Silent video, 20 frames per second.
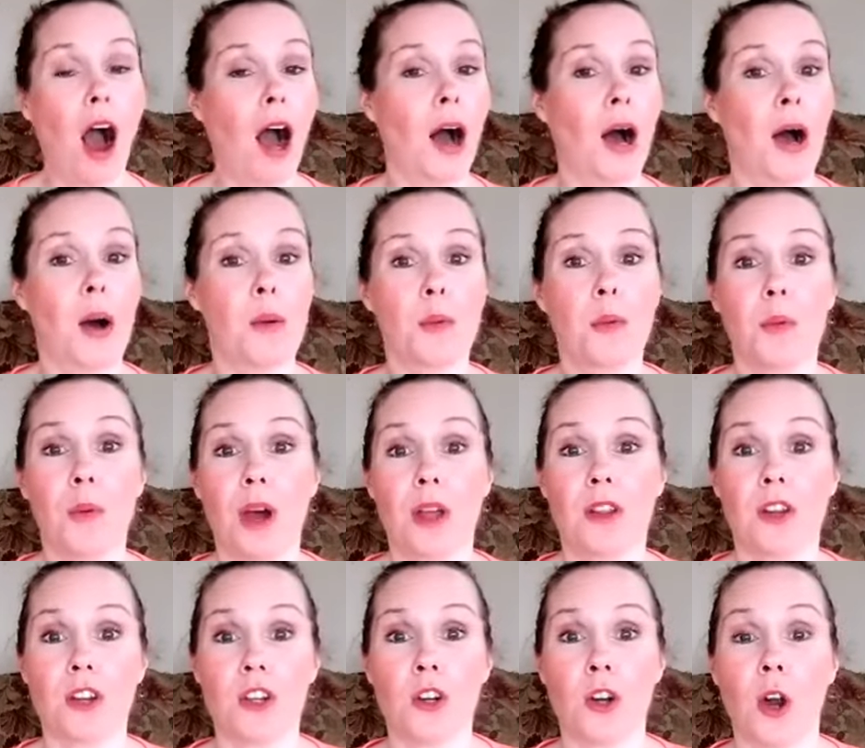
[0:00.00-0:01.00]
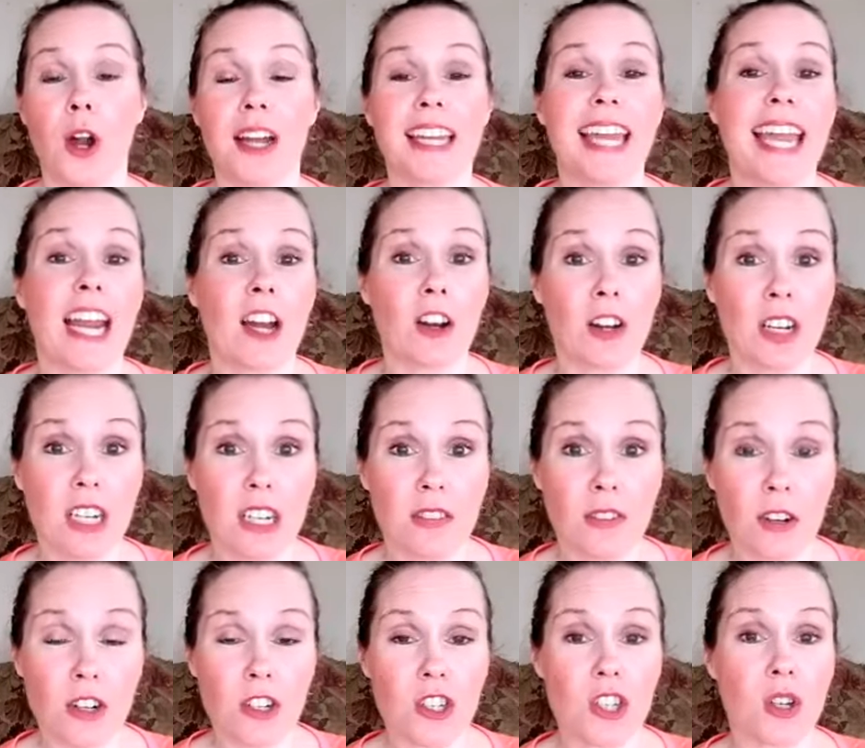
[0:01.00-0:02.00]
whether you're a
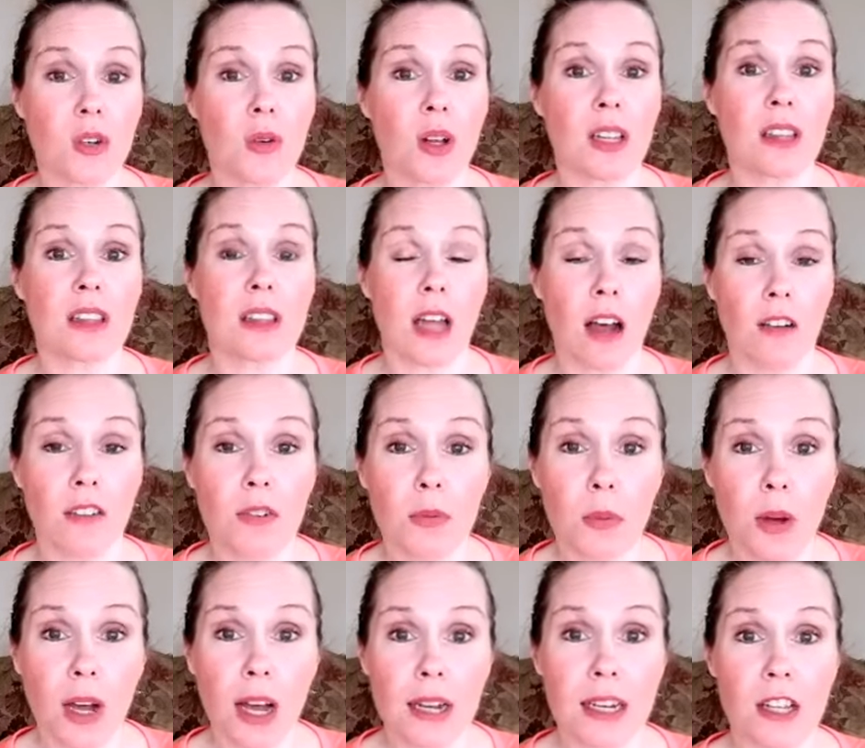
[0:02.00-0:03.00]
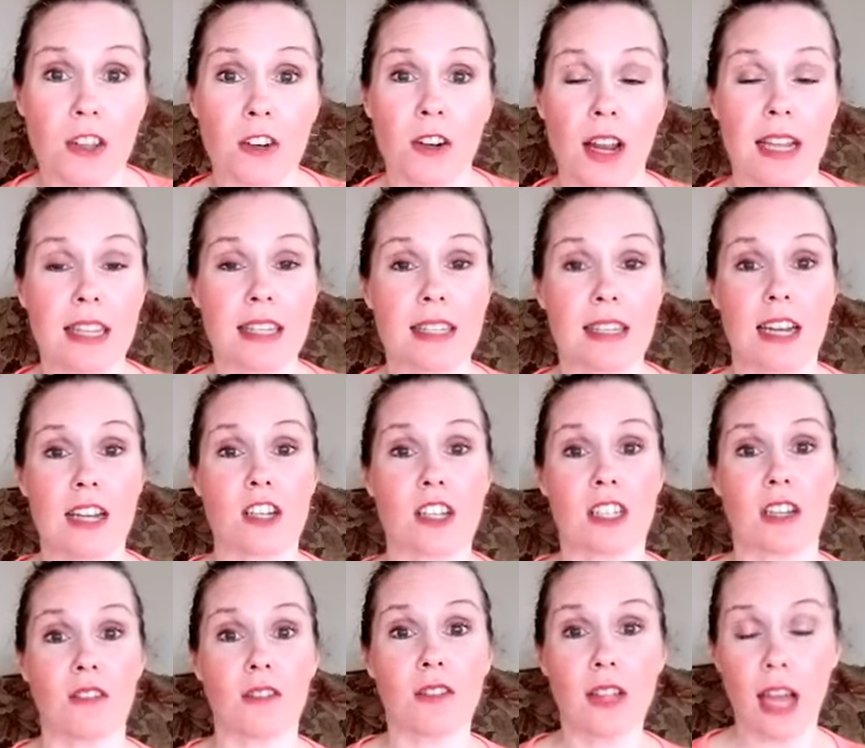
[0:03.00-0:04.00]
caregiver to a loved one and they're in
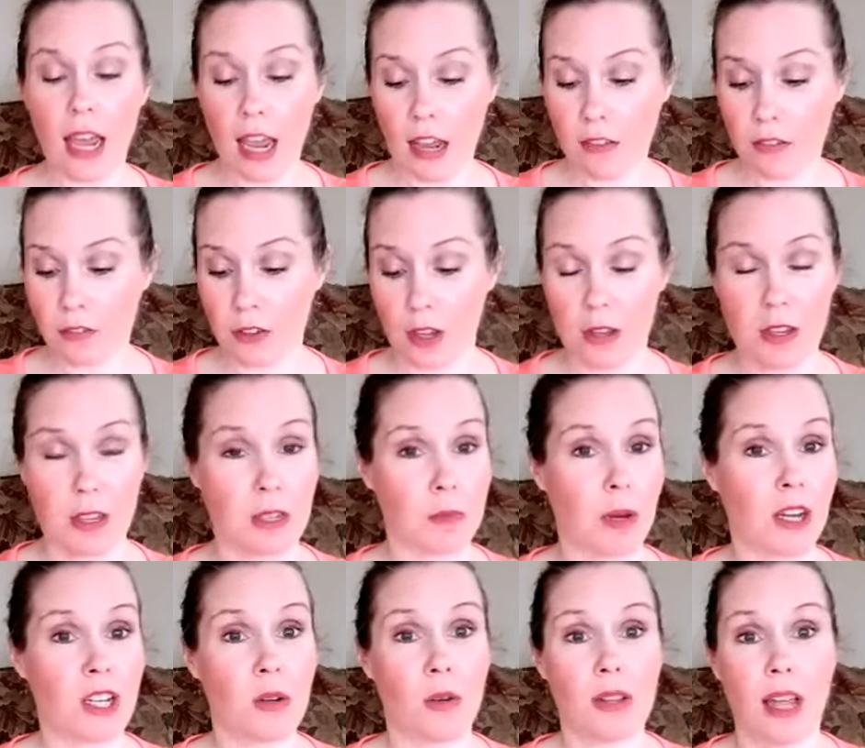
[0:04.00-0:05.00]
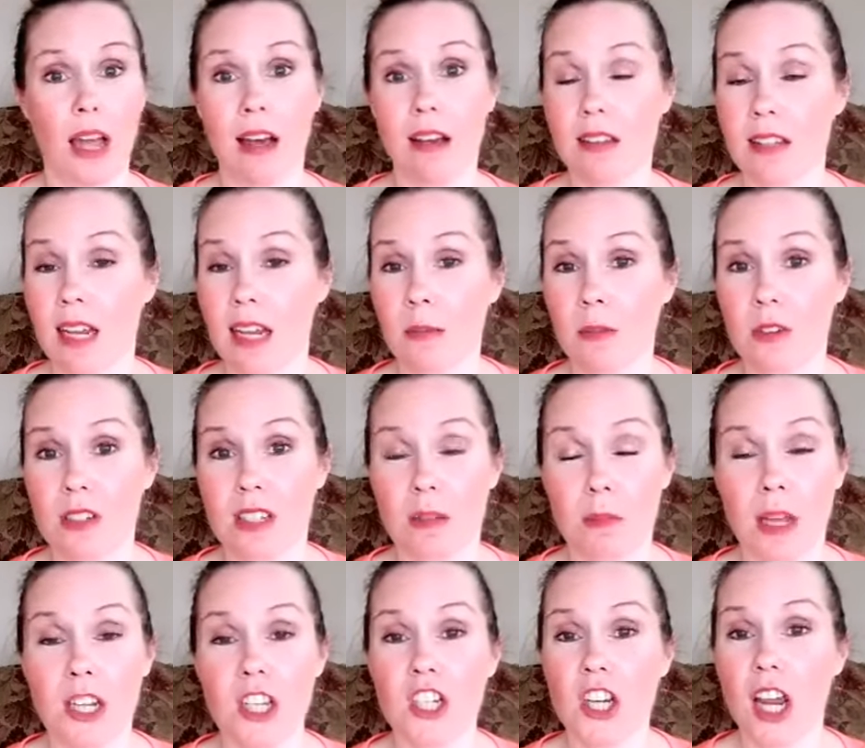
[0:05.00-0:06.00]
stages of life, especially with Alzheimer's,
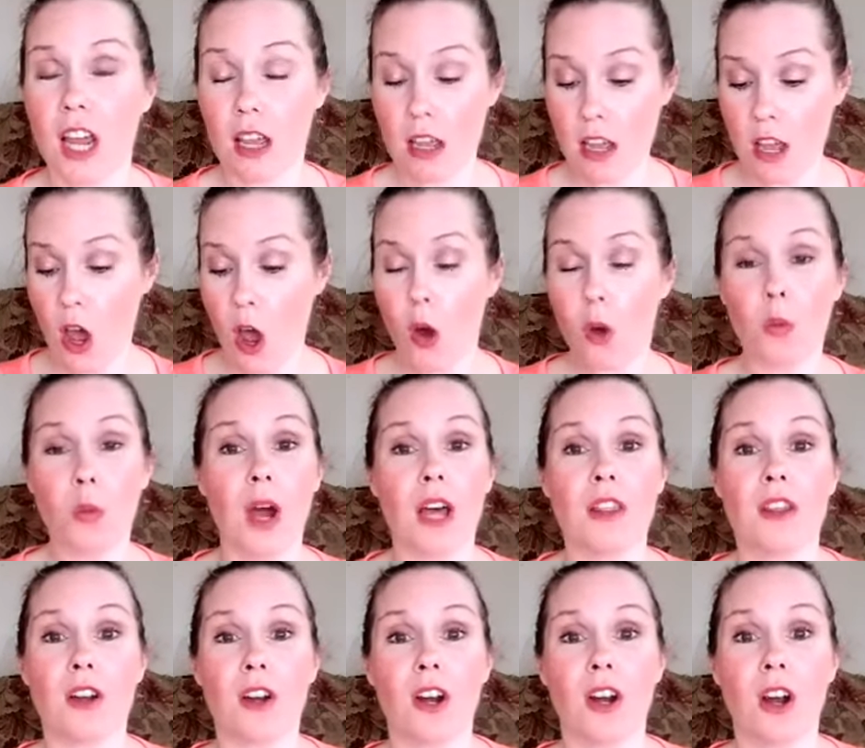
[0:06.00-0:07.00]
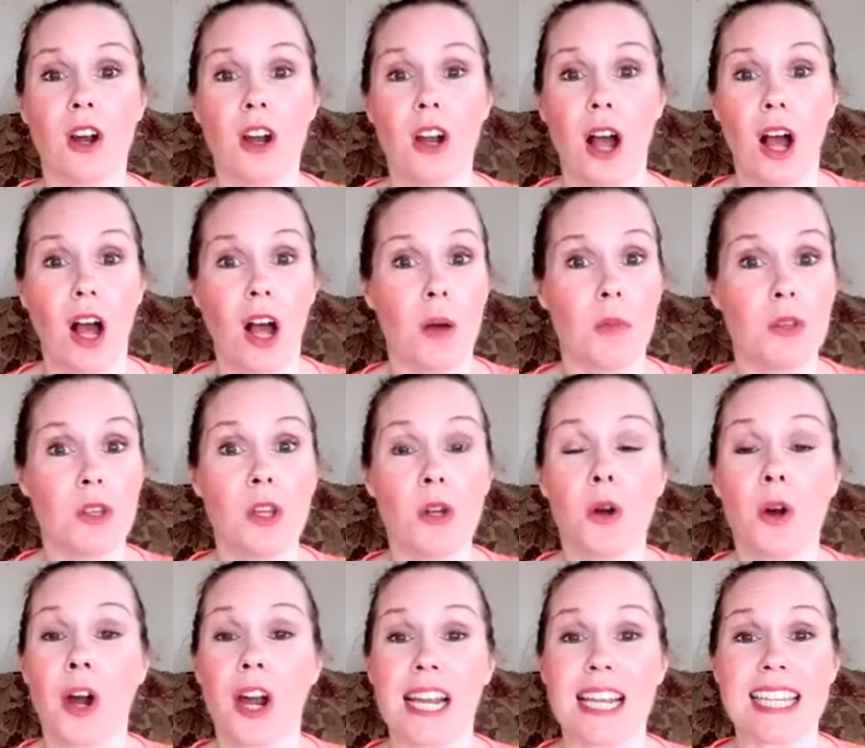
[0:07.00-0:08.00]
dementia, whether
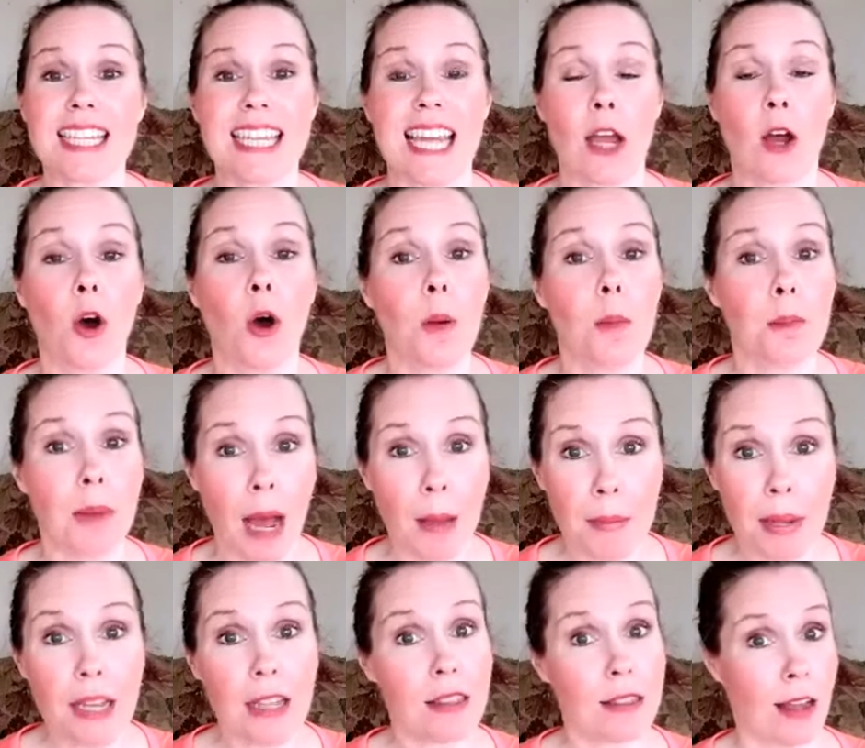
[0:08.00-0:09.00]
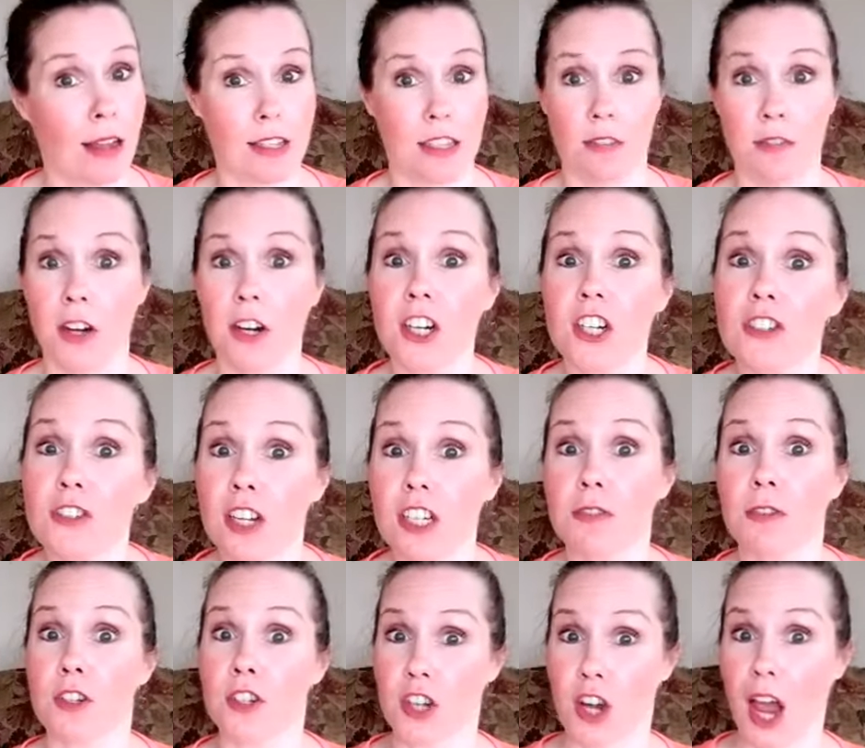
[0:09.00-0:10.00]
you are a stay-at-home mama. That's a very
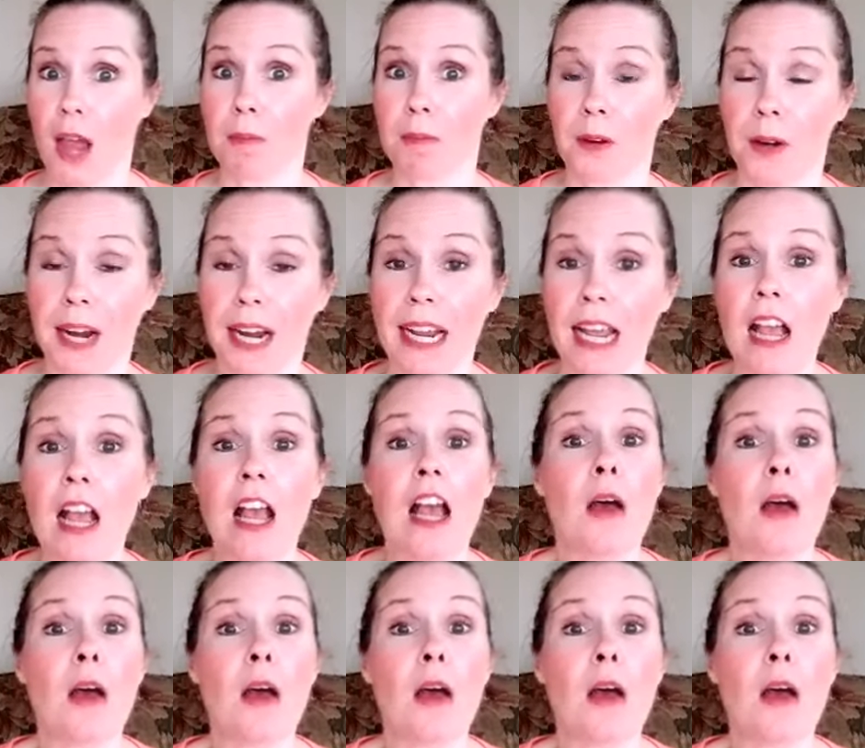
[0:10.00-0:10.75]
stressful job, right?